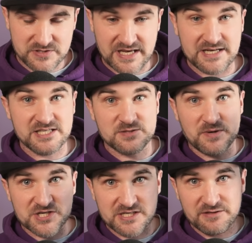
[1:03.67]
and
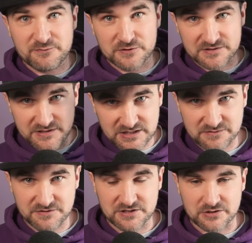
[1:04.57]
especially for this
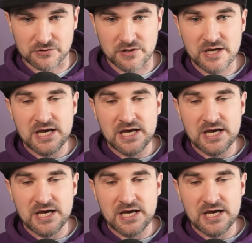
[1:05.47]
video,